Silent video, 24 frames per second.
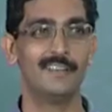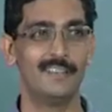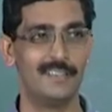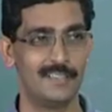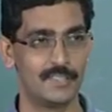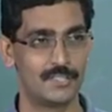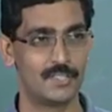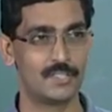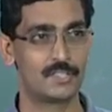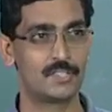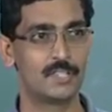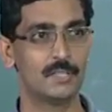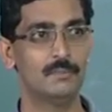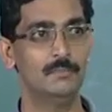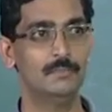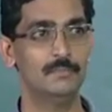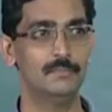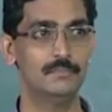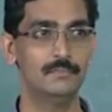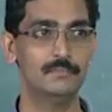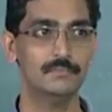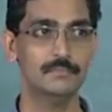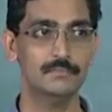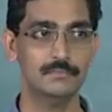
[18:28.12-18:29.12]
a system
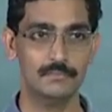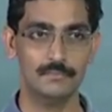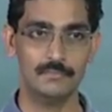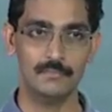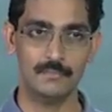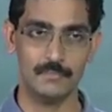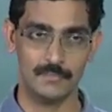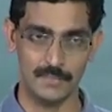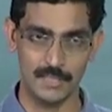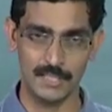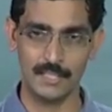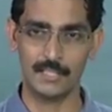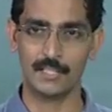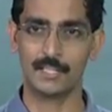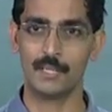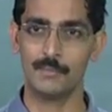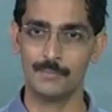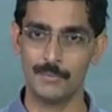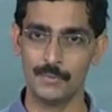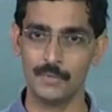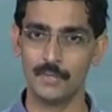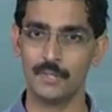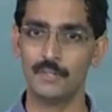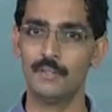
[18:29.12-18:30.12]
in the
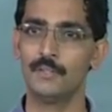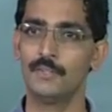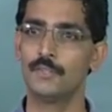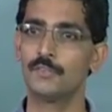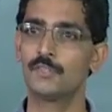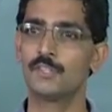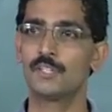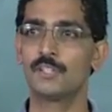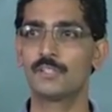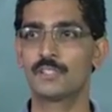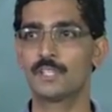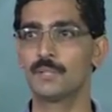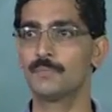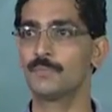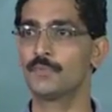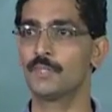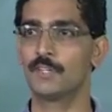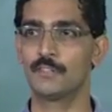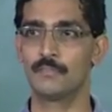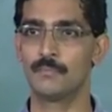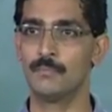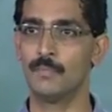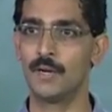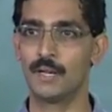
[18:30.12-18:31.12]
computer using some sort
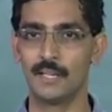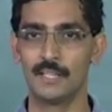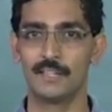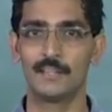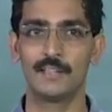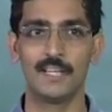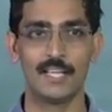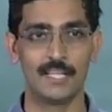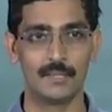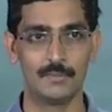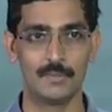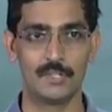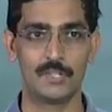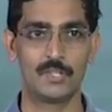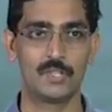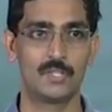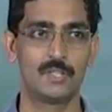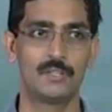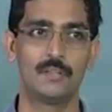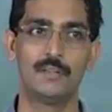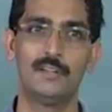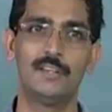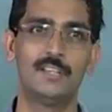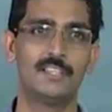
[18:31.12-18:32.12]
of modeling language,
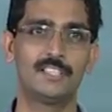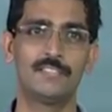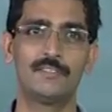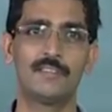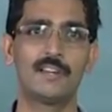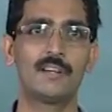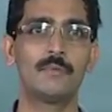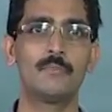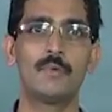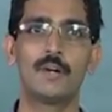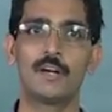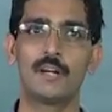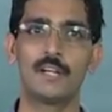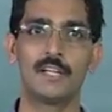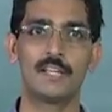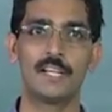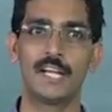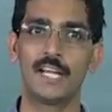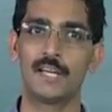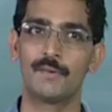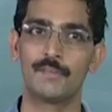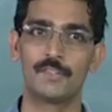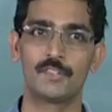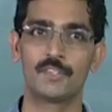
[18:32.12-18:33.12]
right, several modeling
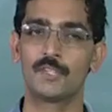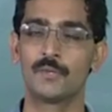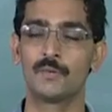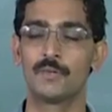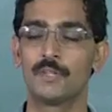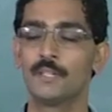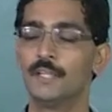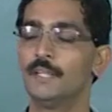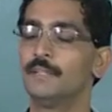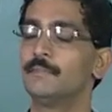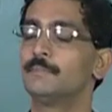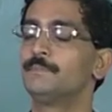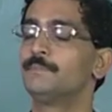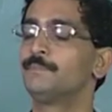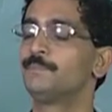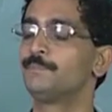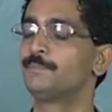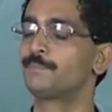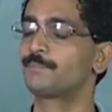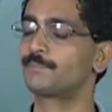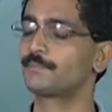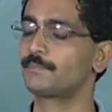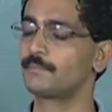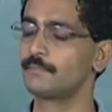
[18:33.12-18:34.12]
languages out there,
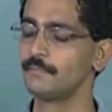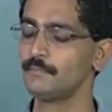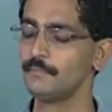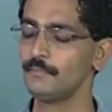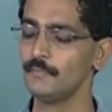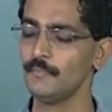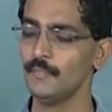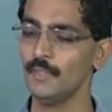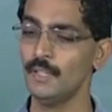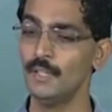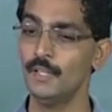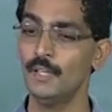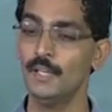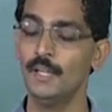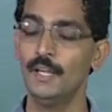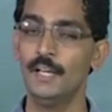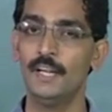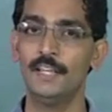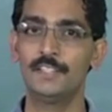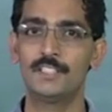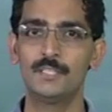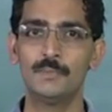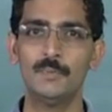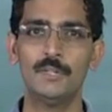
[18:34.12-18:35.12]

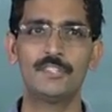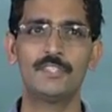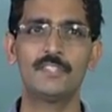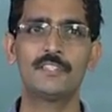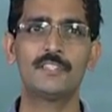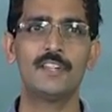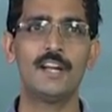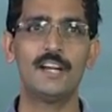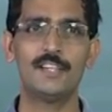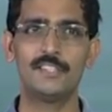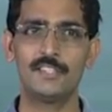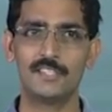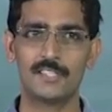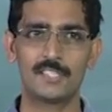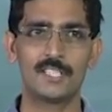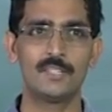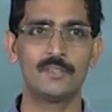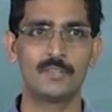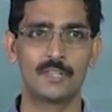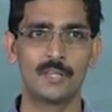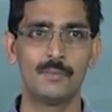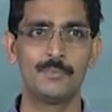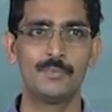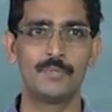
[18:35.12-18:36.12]
and simulation is not just our
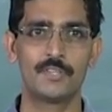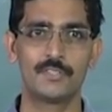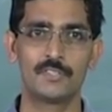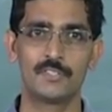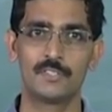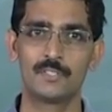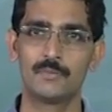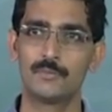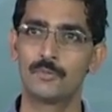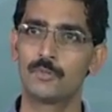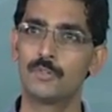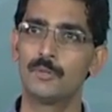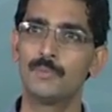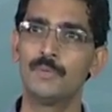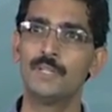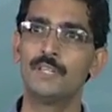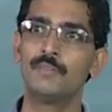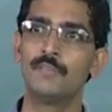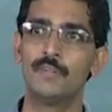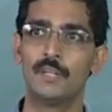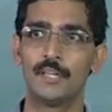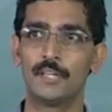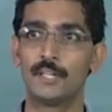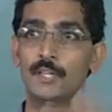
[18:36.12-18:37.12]
computer systems, it could be
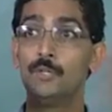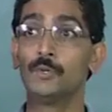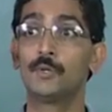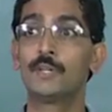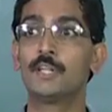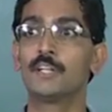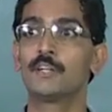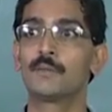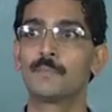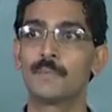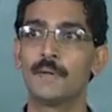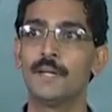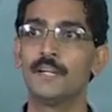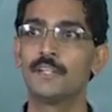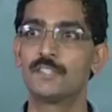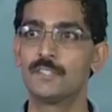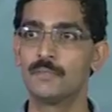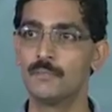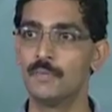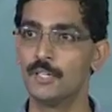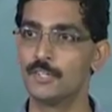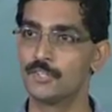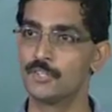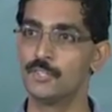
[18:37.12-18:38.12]
even like a nuclear plant
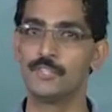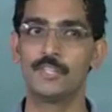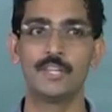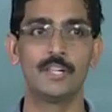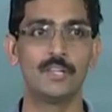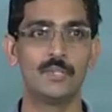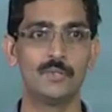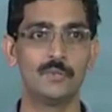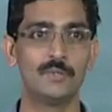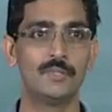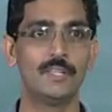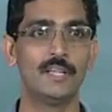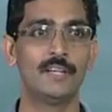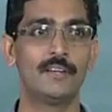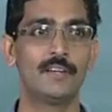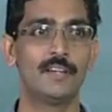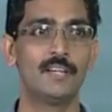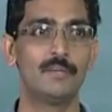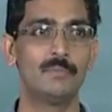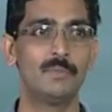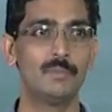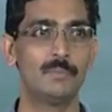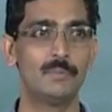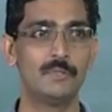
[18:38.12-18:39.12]
simulation, you can do that,
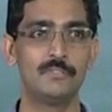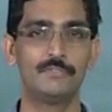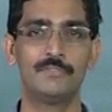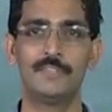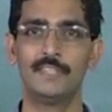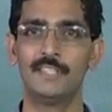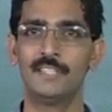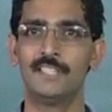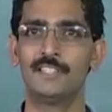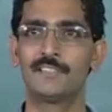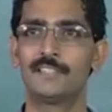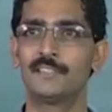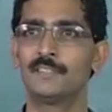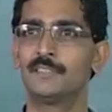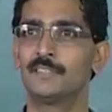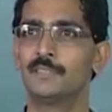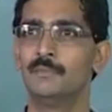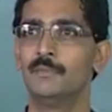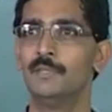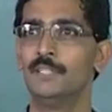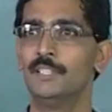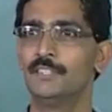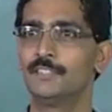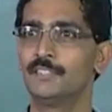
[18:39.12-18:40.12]
right, people do financial
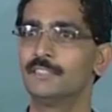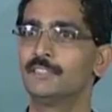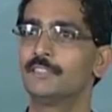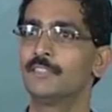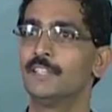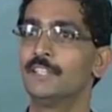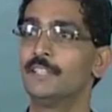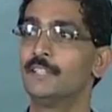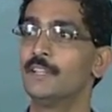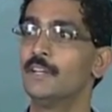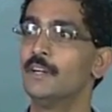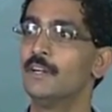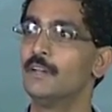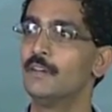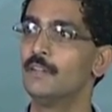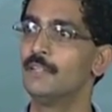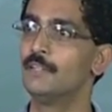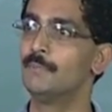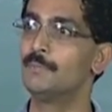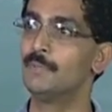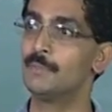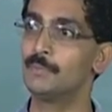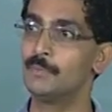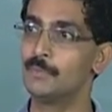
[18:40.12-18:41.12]
simulations, right, the
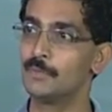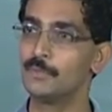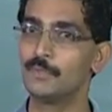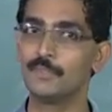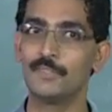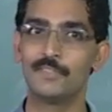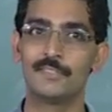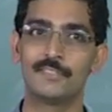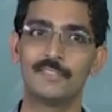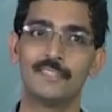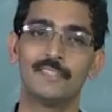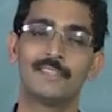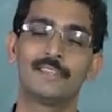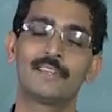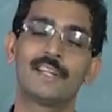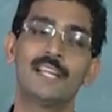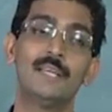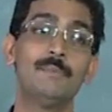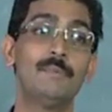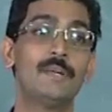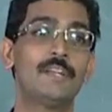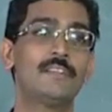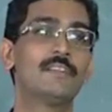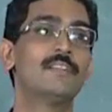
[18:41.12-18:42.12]
people do this
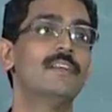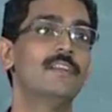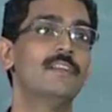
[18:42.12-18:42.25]
climate